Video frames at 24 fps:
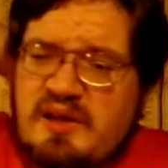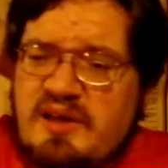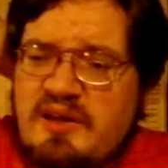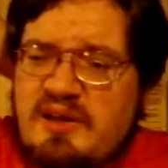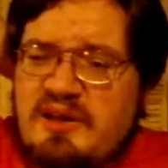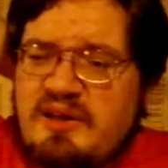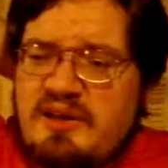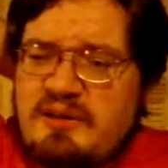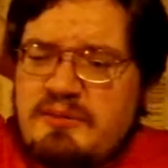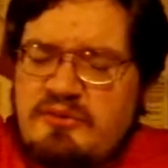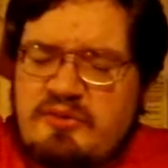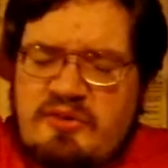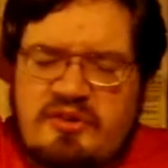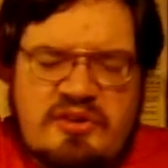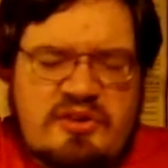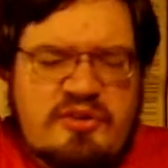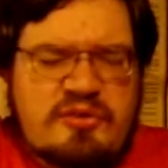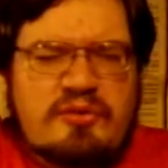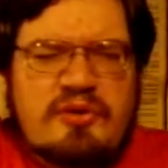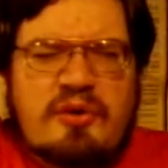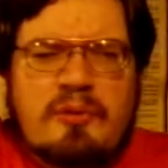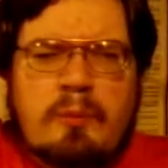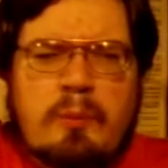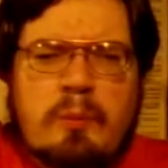in
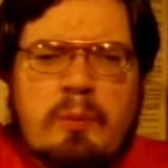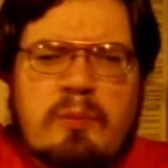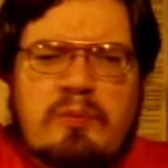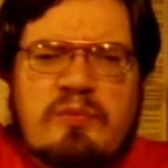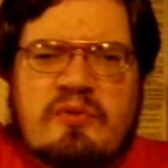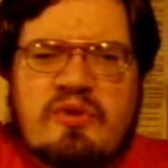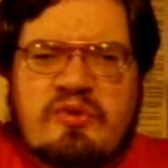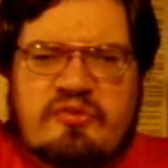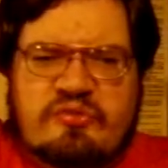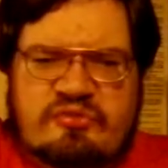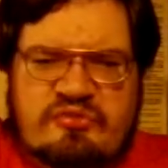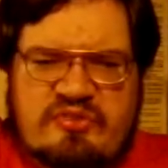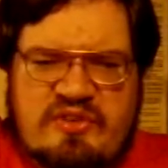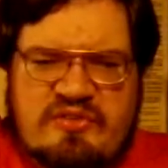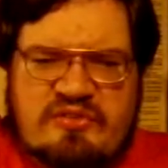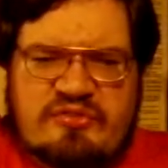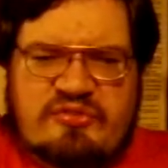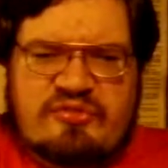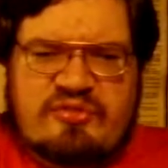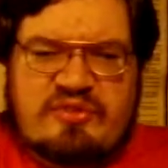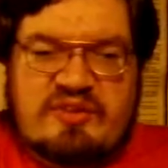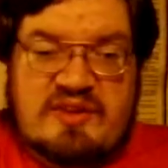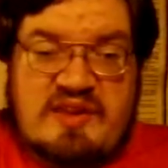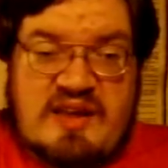a sense,
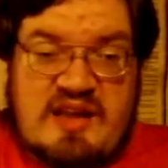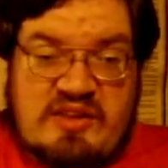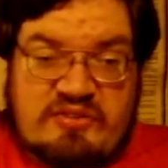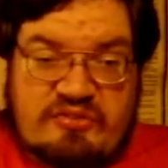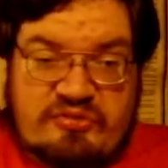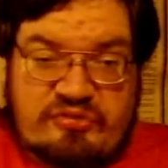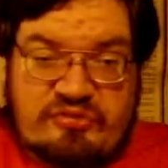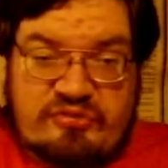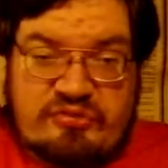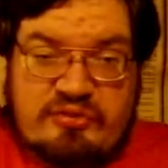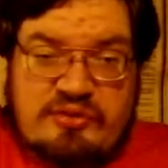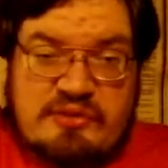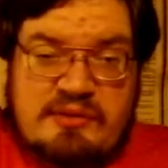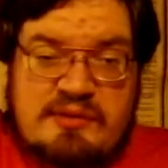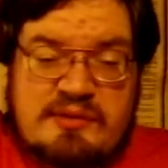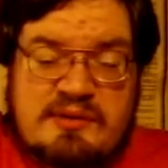yes,